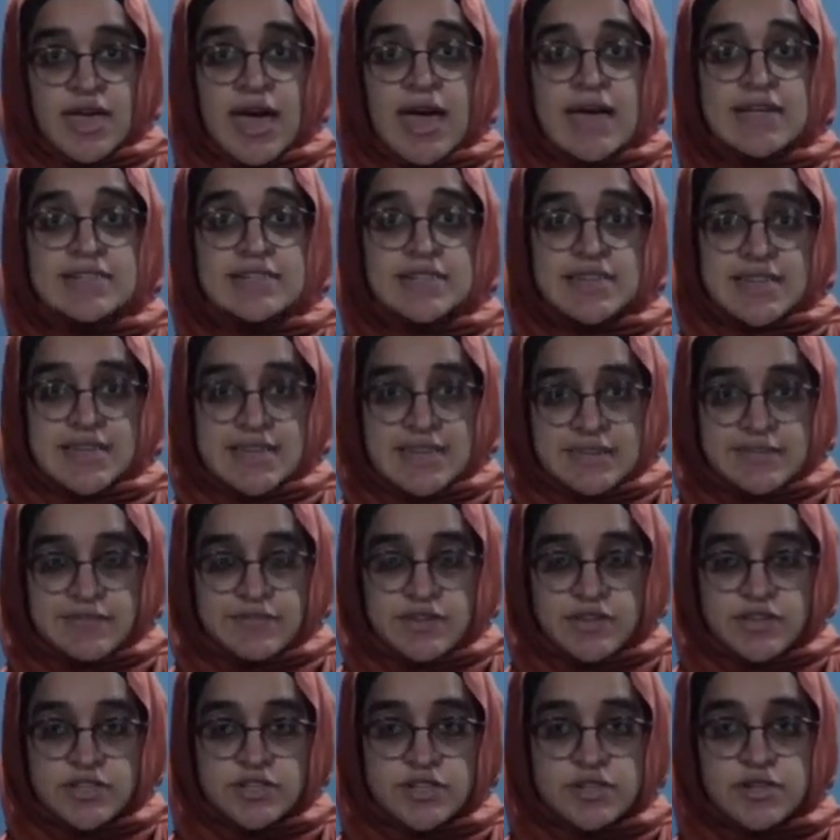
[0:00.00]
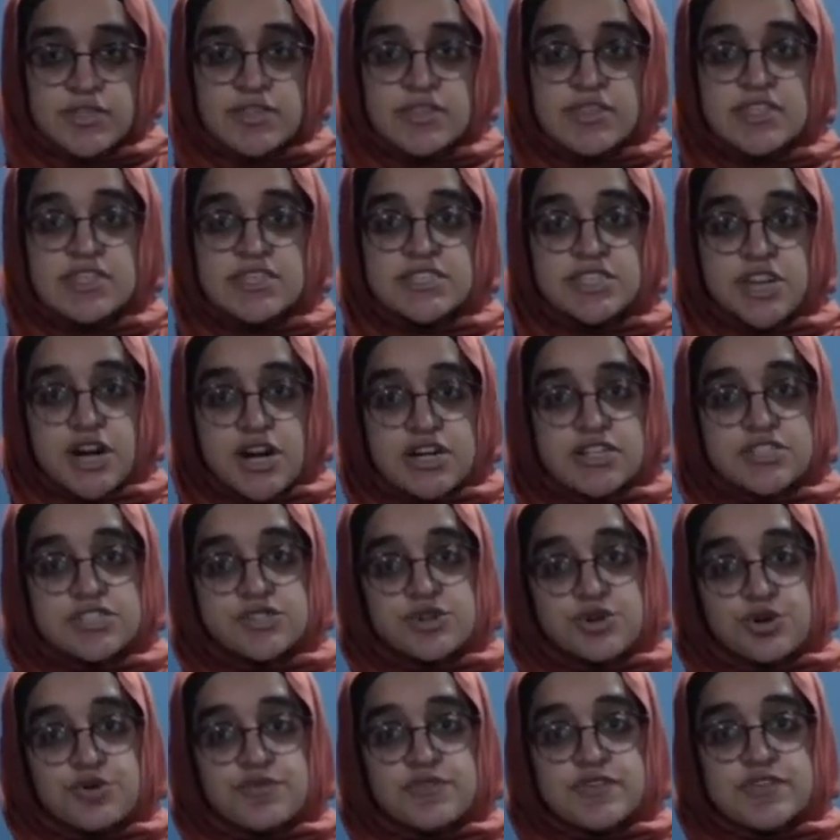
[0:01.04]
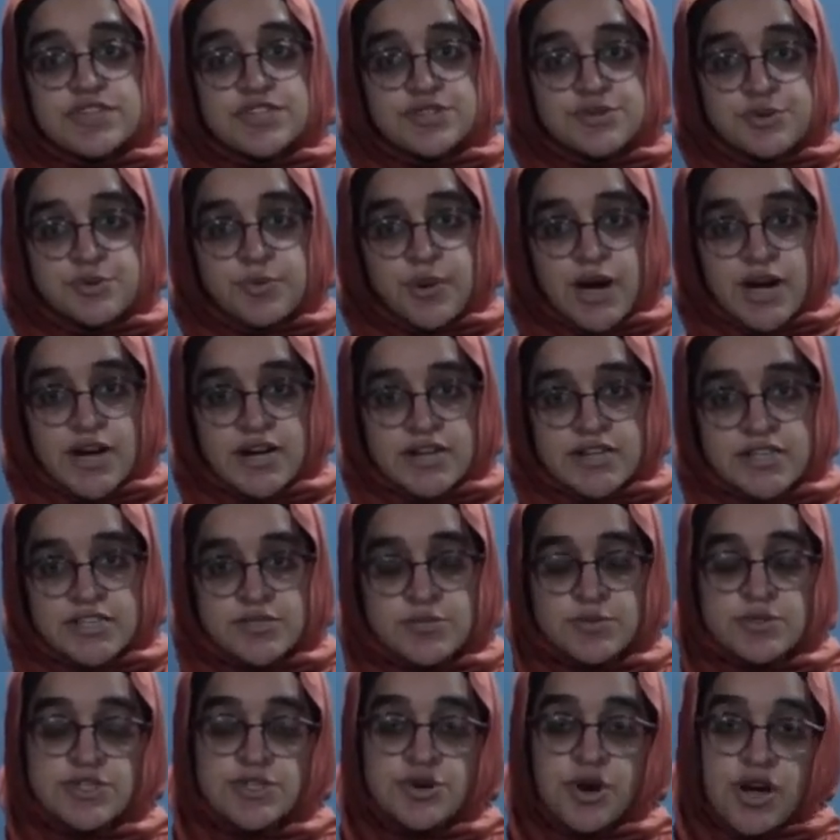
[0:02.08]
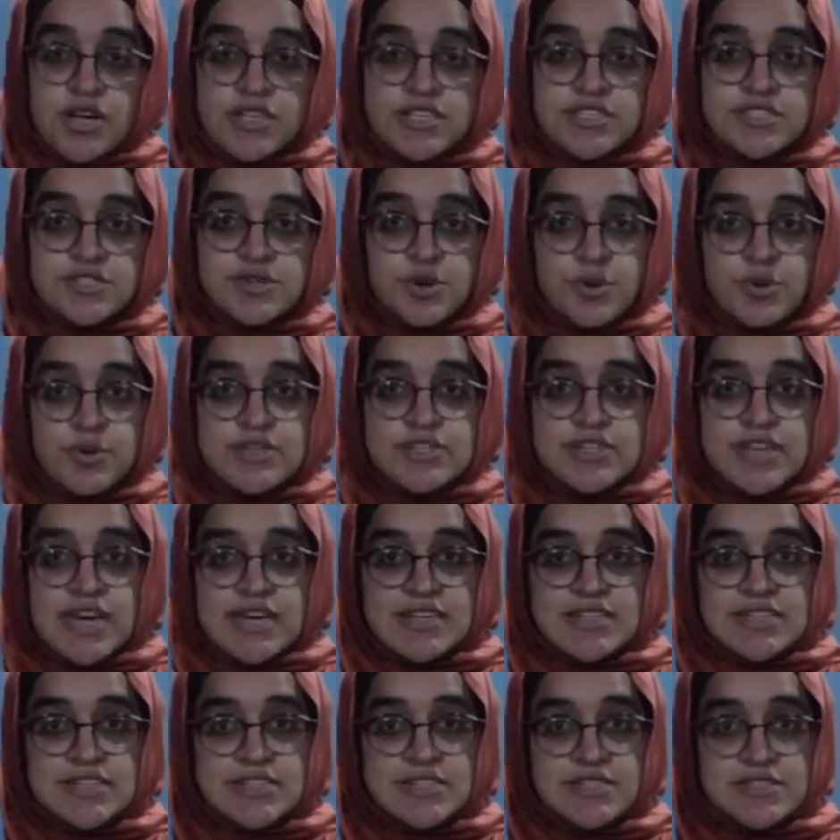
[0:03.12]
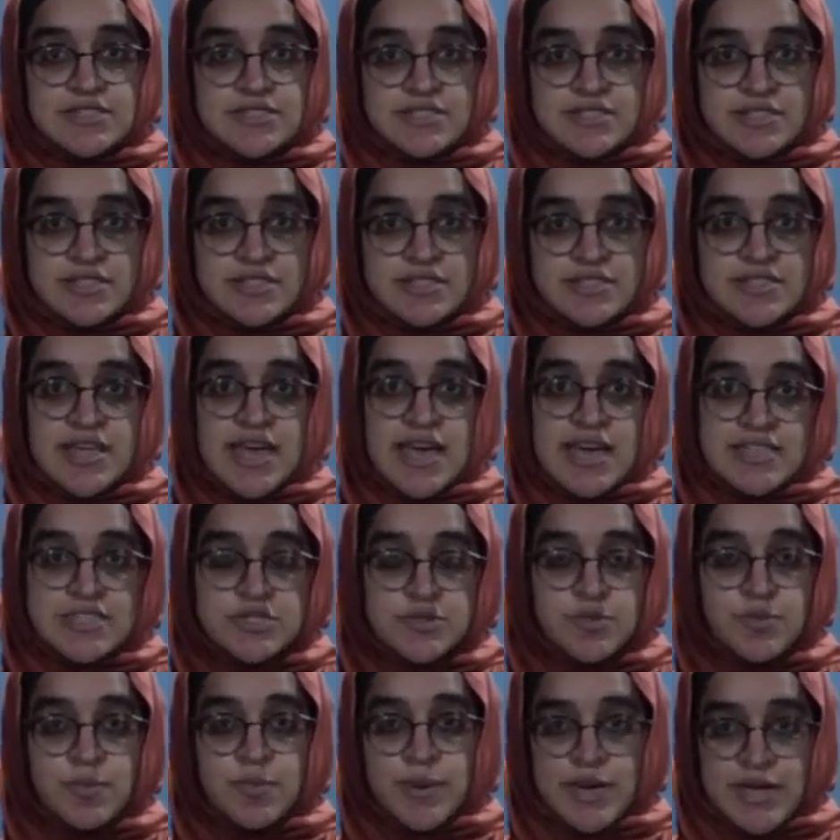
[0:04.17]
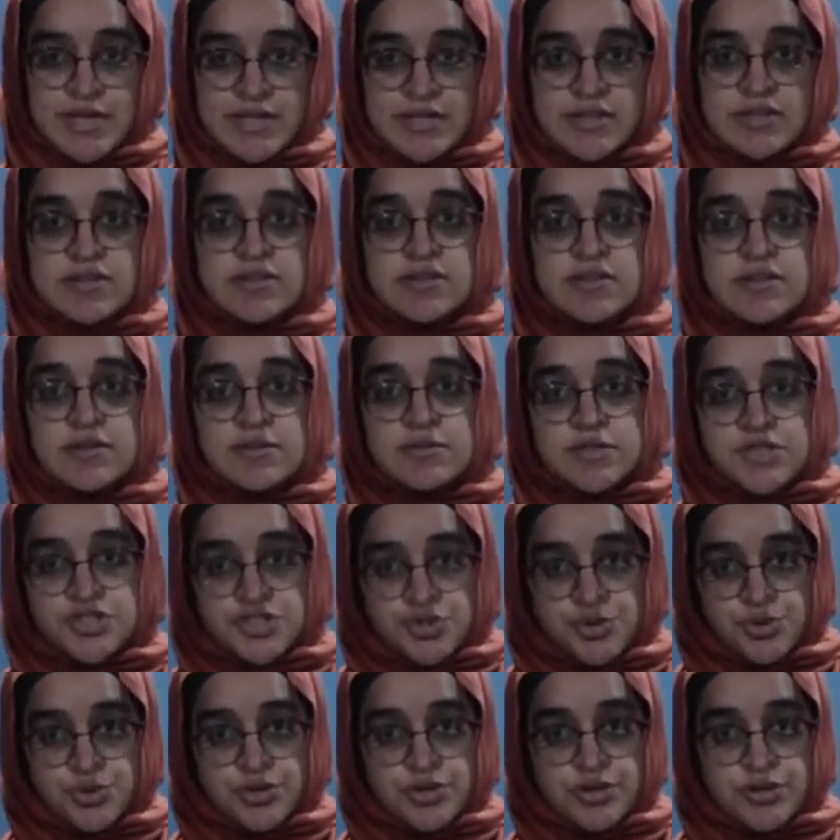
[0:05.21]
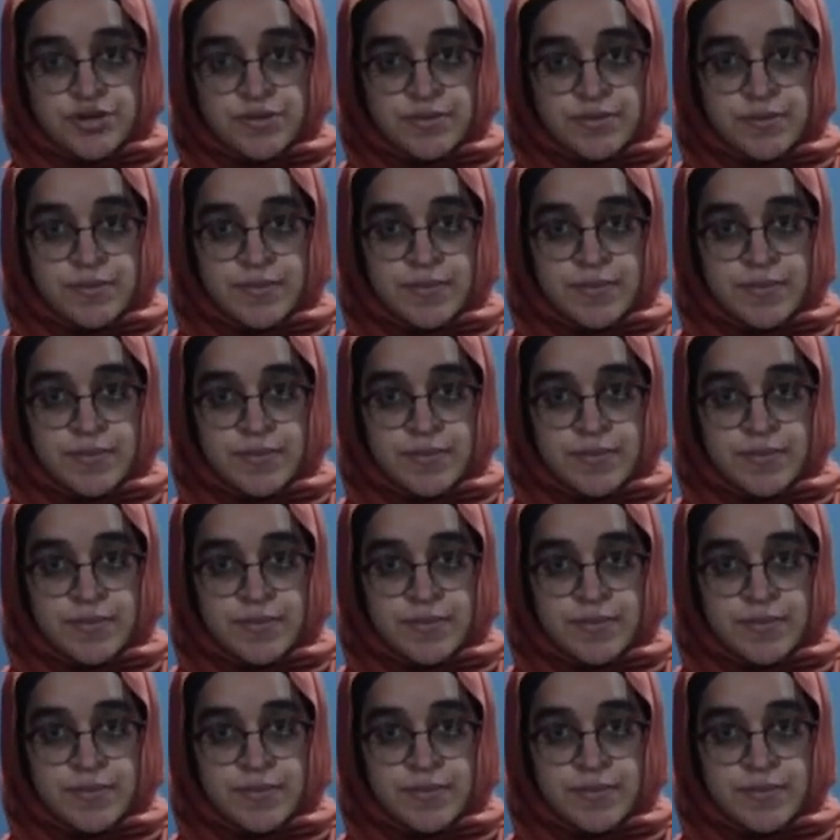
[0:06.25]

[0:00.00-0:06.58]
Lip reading: and even the SARS-CoV-2 virus, which causes COVID-19 disease, has been shown.